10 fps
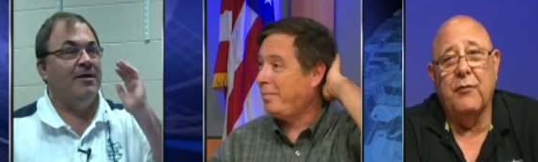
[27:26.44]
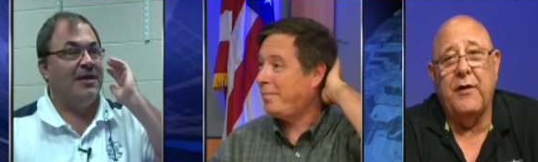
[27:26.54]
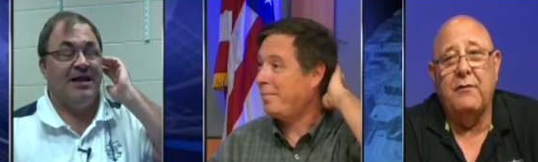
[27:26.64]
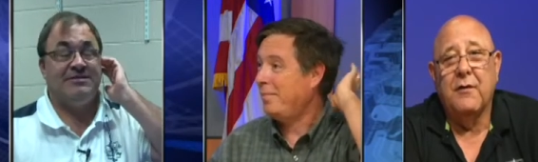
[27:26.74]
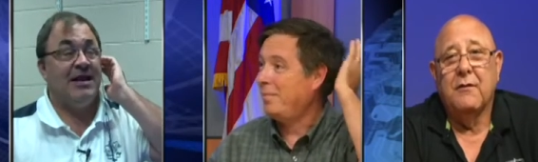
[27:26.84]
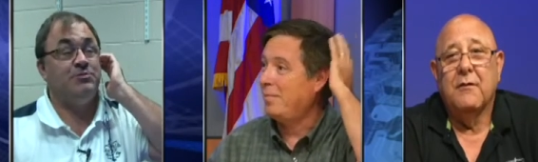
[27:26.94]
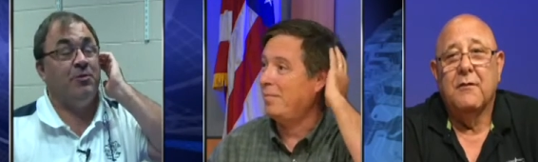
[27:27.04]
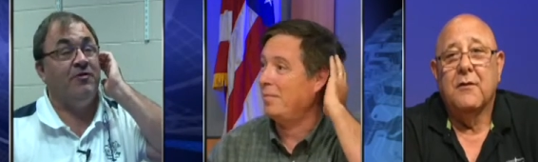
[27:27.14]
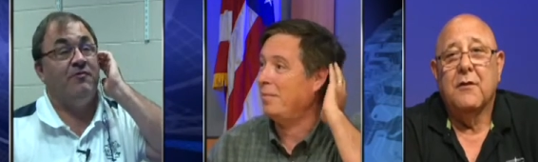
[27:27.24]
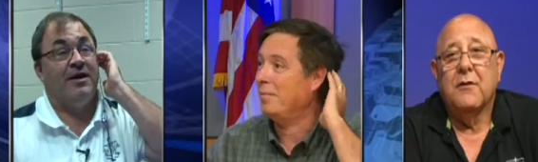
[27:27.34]
Speaker 1: in. That, that's what
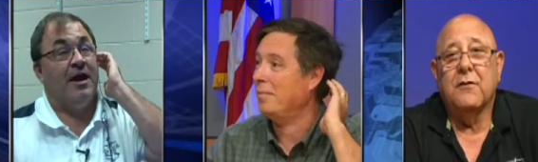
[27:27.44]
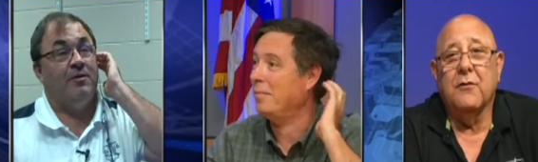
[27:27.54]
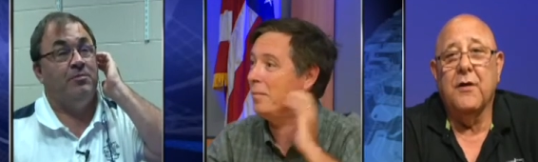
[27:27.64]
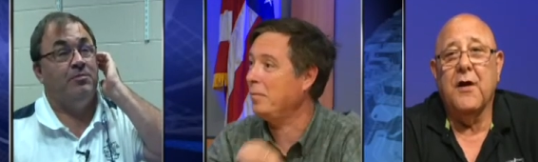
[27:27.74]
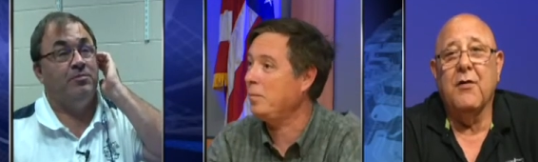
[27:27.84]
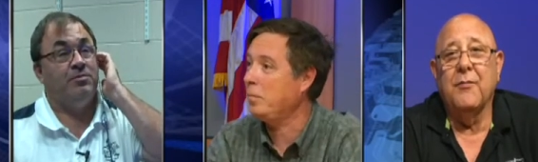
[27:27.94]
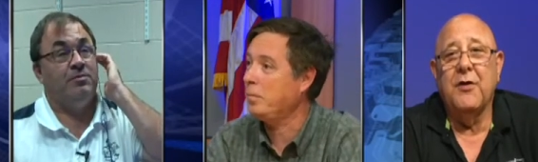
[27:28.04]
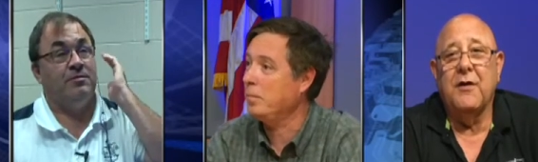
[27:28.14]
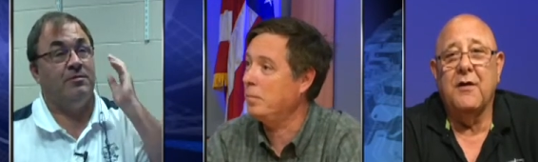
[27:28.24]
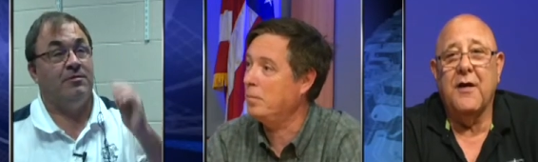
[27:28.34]
we're in right so now. So now I'm
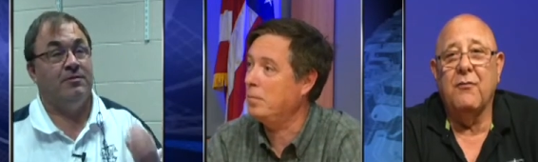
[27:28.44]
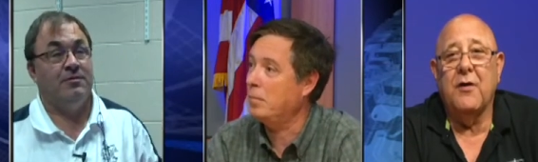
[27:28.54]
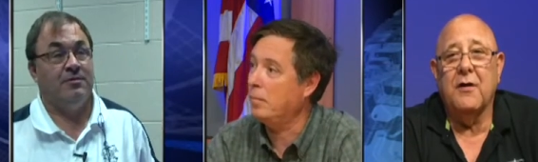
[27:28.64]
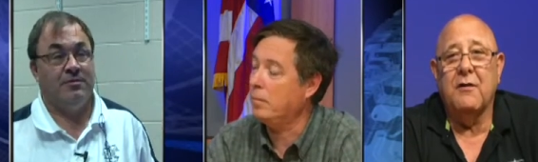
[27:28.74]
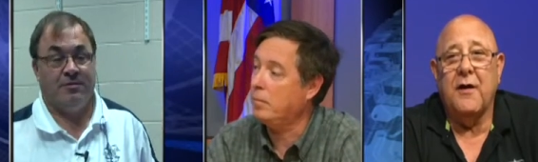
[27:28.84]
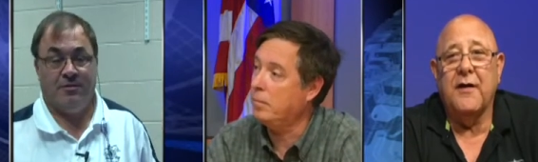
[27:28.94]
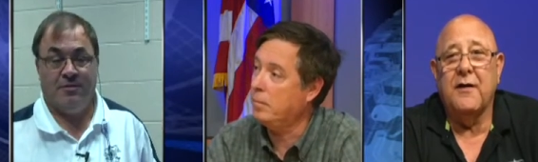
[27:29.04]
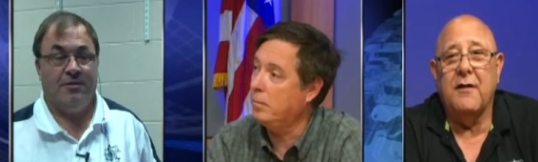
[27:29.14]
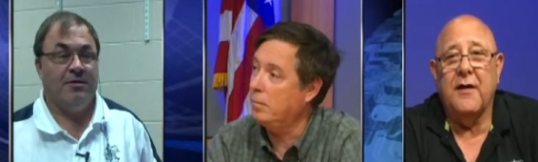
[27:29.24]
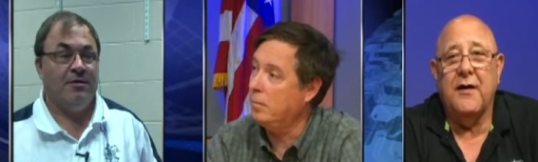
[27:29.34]
gonna. I want to. I
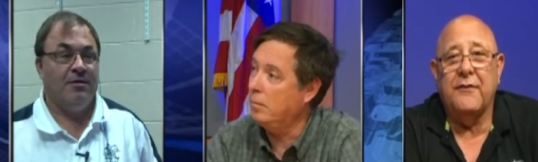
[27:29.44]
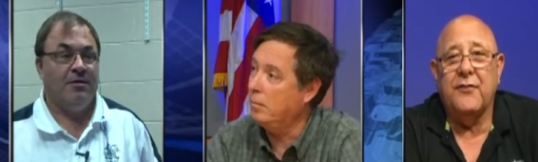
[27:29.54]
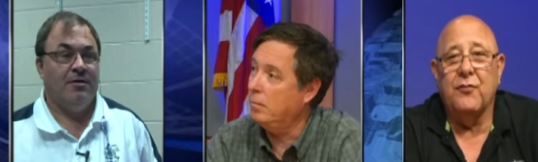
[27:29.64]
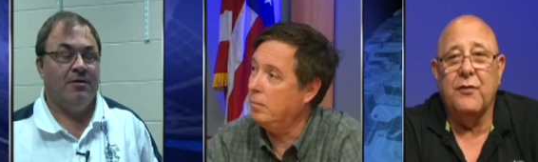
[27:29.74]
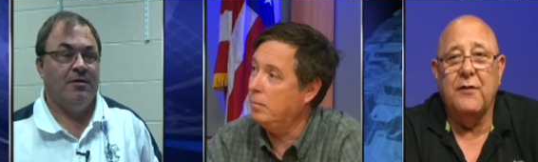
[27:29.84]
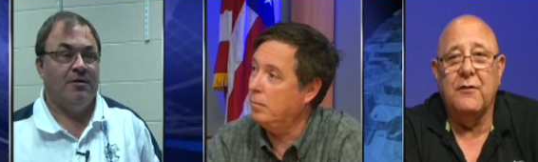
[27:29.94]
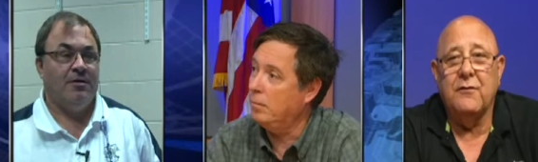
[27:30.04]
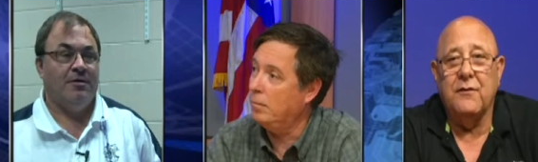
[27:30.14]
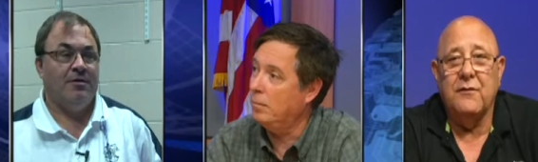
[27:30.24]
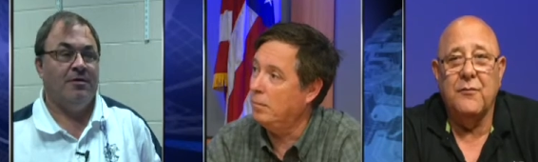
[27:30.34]
got. I have to read this,
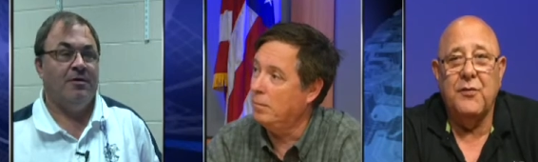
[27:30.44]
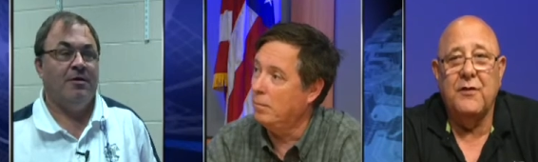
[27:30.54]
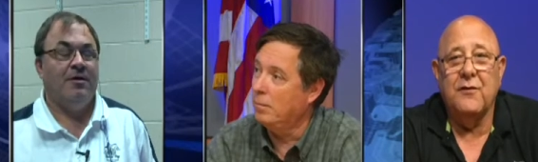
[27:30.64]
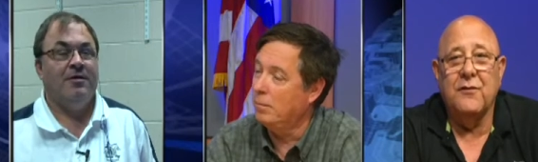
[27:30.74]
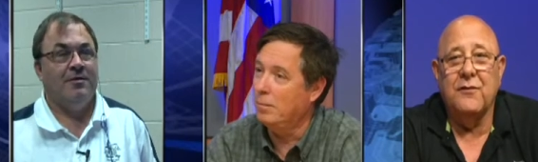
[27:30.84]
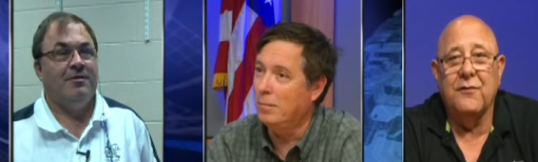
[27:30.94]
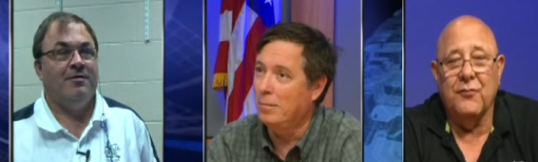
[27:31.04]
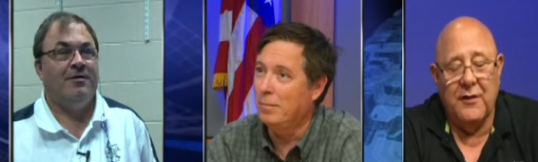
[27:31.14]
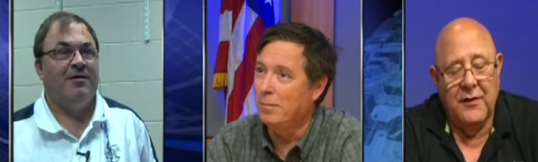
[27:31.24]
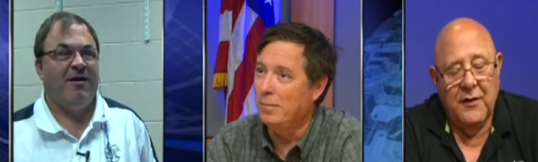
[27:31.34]
C J, because this is
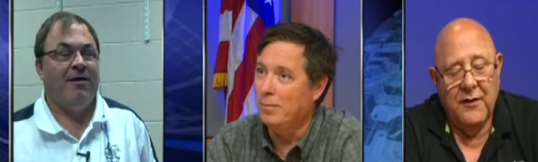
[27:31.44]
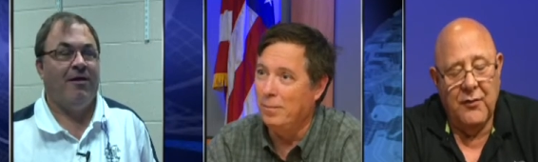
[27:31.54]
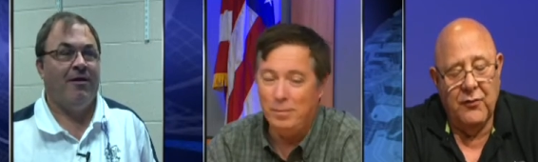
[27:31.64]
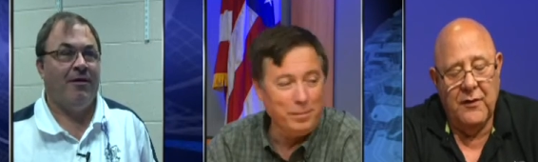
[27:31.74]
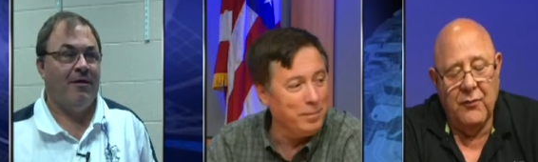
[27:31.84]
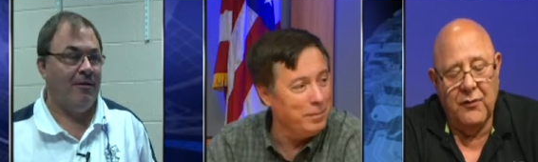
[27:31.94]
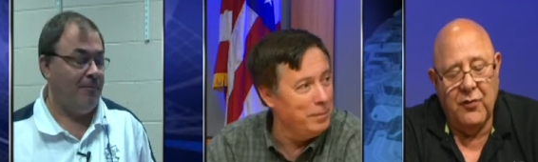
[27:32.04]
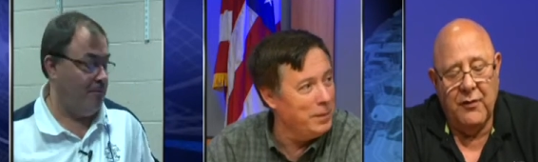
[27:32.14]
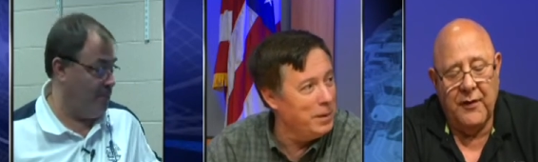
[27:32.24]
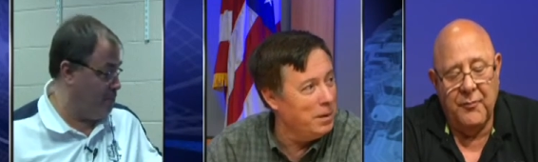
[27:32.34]
really. They were. They were
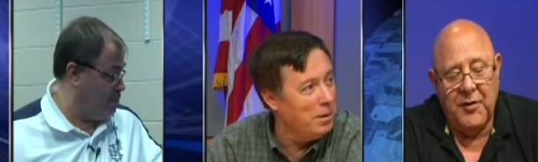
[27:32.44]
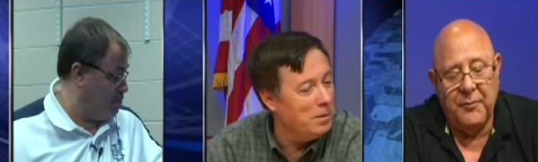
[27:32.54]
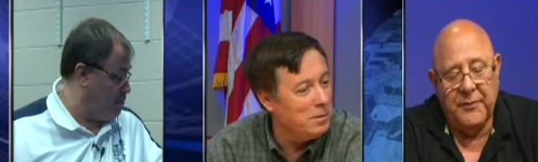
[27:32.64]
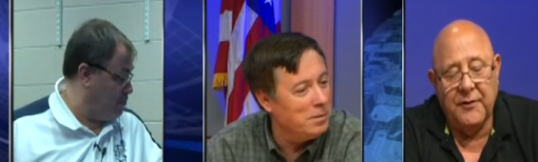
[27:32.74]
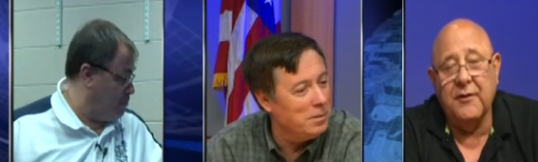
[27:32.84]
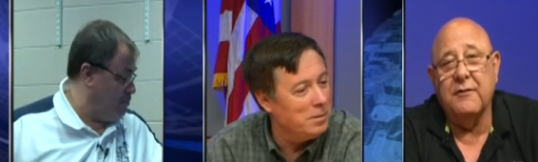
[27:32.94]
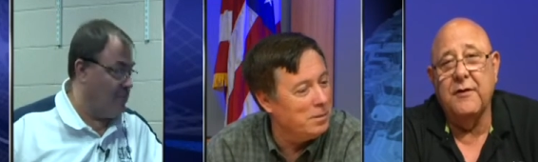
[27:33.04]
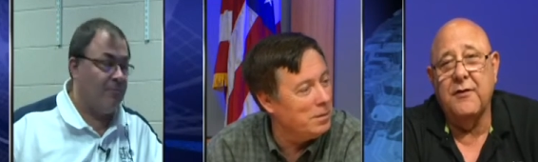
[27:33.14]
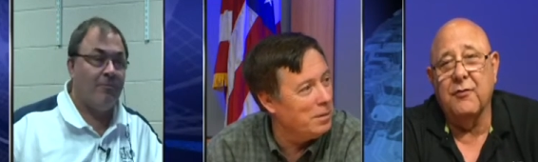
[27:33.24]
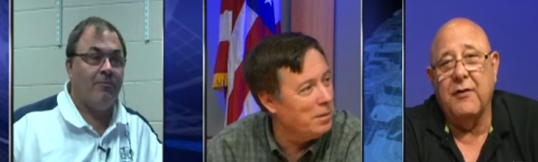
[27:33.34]
talking about
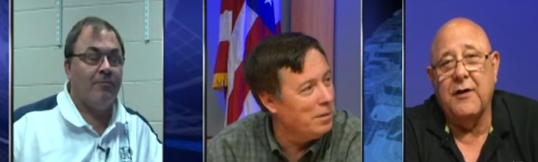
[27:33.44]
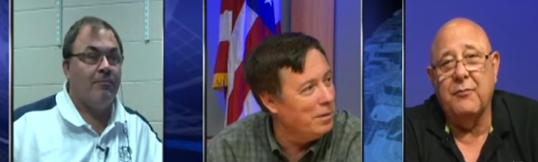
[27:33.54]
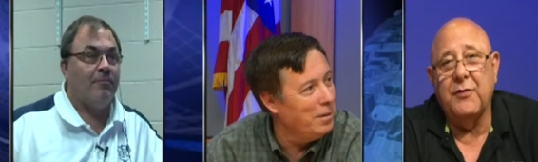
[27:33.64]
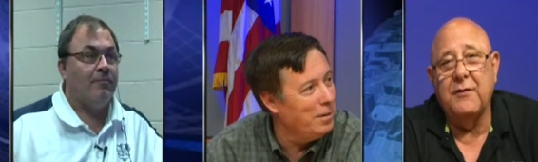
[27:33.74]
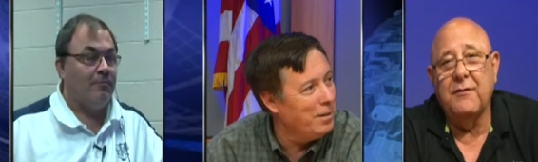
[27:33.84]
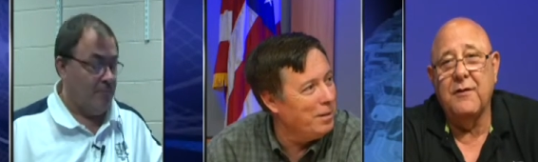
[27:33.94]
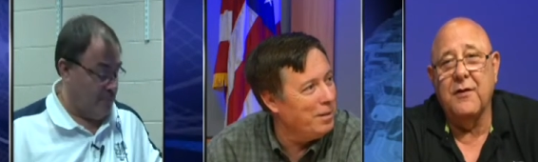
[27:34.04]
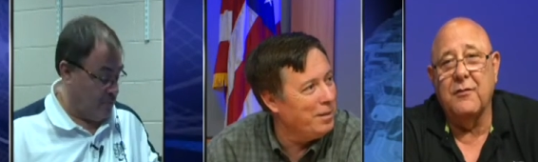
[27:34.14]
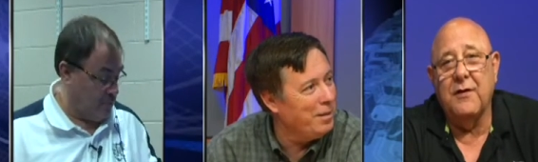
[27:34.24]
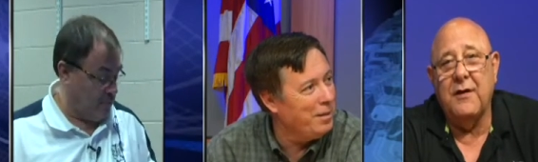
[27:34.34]
politically correct, but you
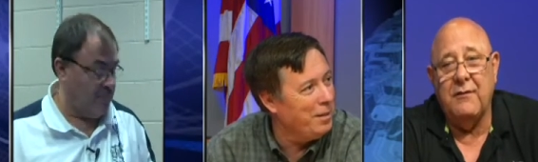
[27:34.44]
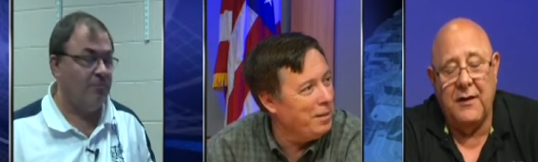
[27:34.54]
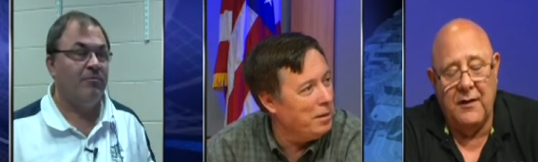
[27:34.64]
know, and and